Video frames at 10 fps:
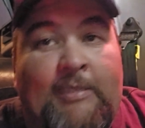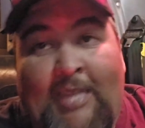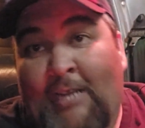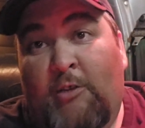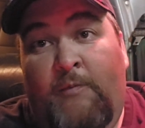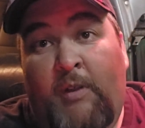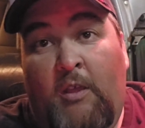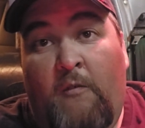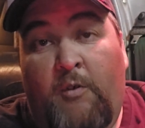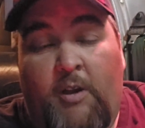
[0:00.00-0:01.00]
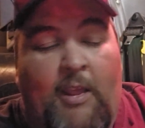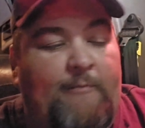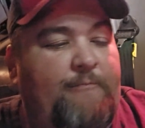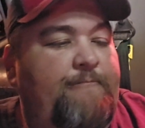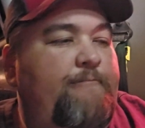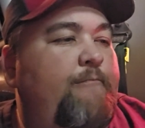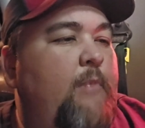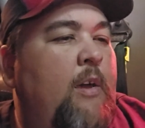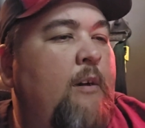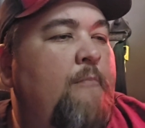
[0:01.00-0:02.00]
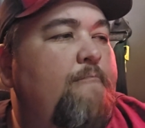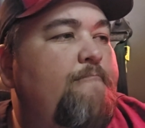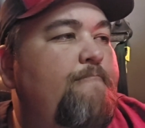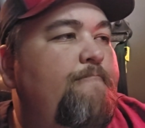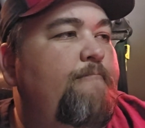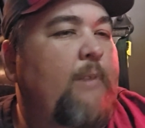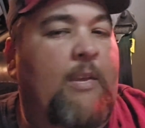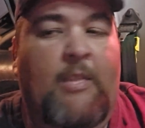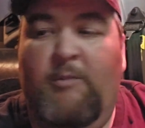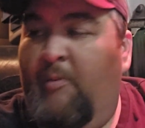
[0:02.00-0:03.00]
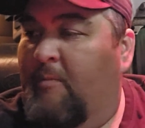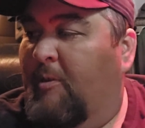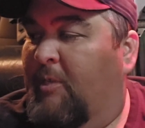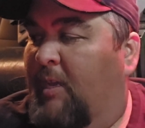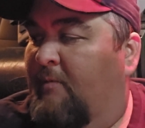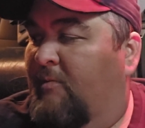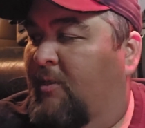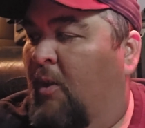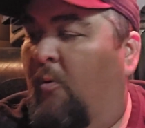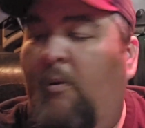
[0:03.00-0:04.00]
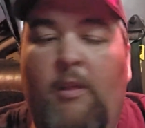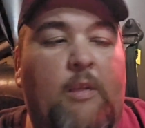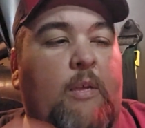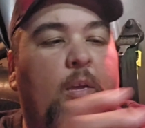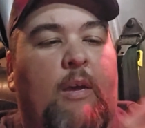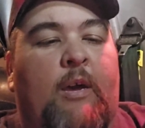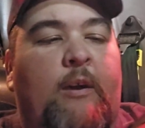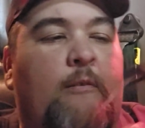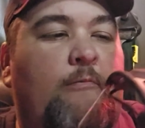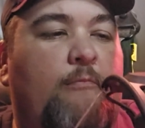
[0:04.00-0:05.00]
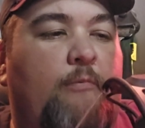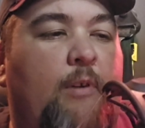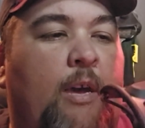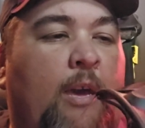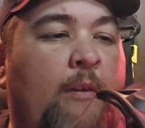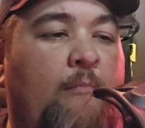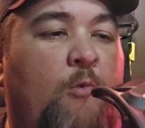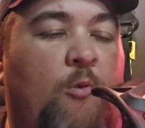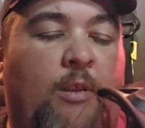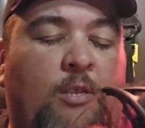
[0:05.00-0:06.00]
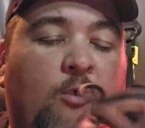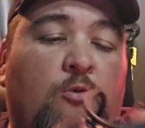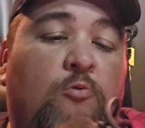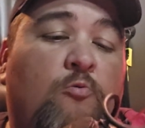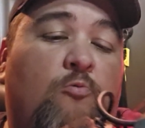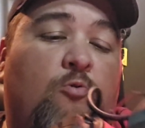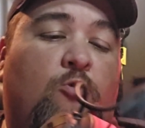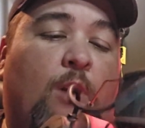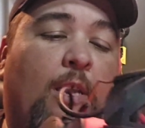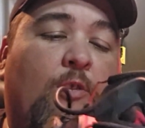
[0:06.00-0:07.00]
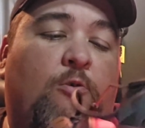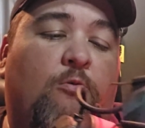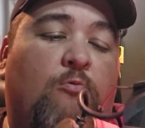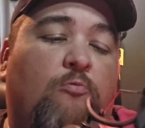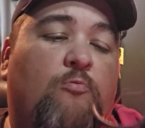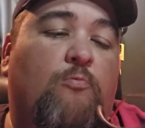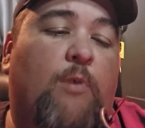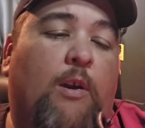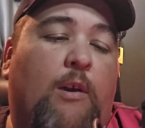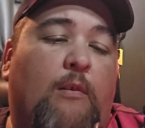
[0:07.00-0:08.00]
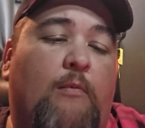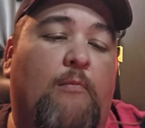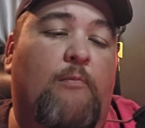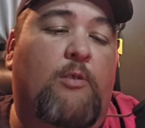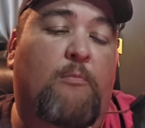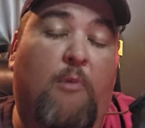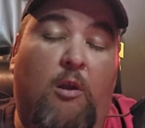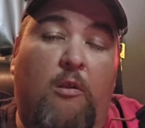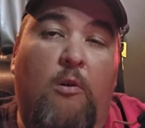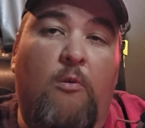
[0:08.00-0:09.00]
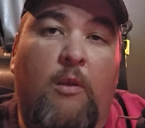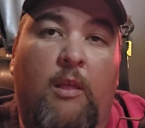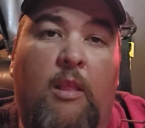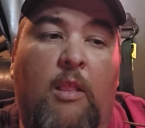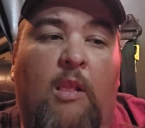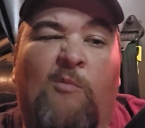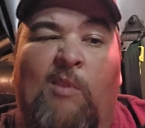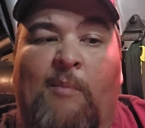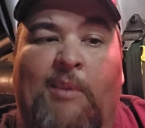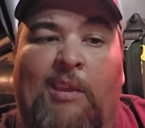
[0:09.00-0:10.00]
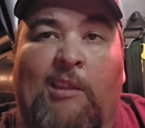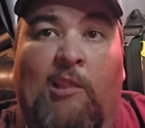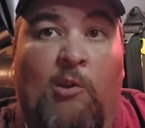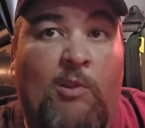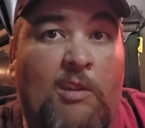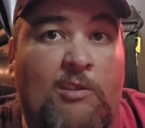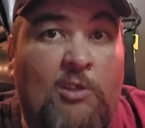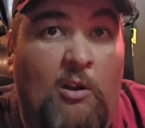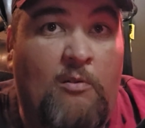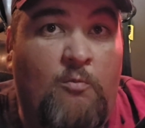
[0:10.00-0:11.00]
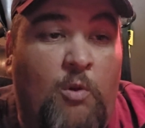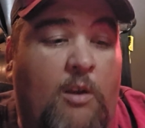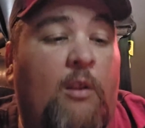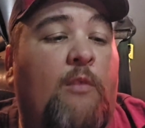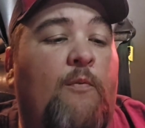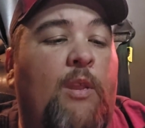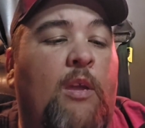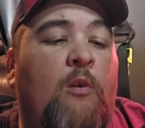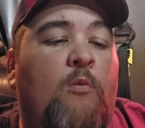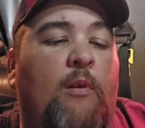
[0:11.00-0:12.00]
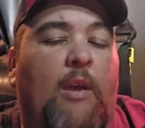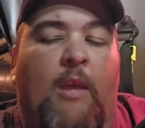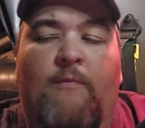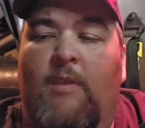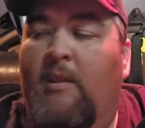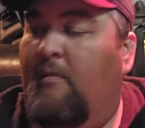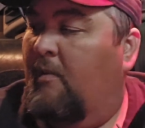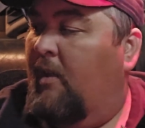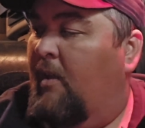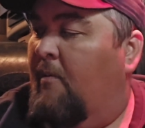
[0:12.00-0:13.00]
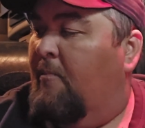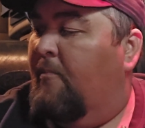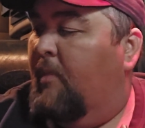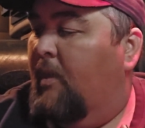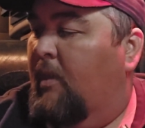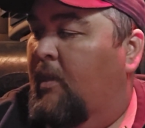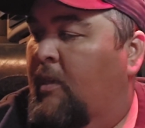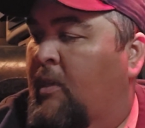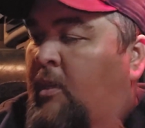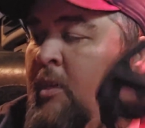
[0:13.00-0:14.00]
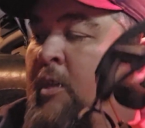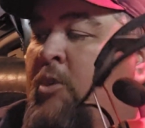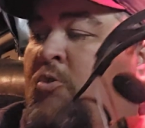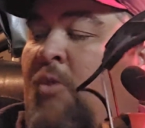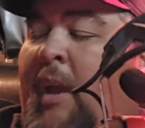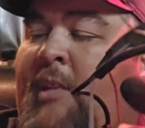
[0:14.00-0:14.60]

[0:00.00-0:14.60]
that's your video for tonight. And that's pretty much it. So I am going to try to tomorrow, while I'm getting unloaded, start working on the video, and then try